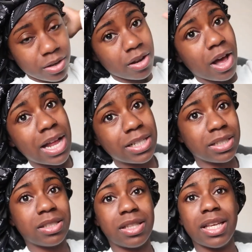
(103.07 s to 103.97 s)
you know i
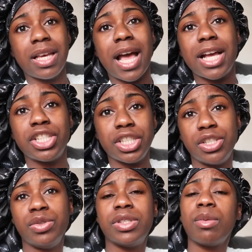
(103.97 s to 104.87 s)
just think i should
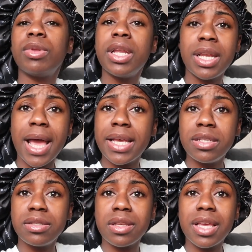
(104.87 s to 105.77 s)
do something nice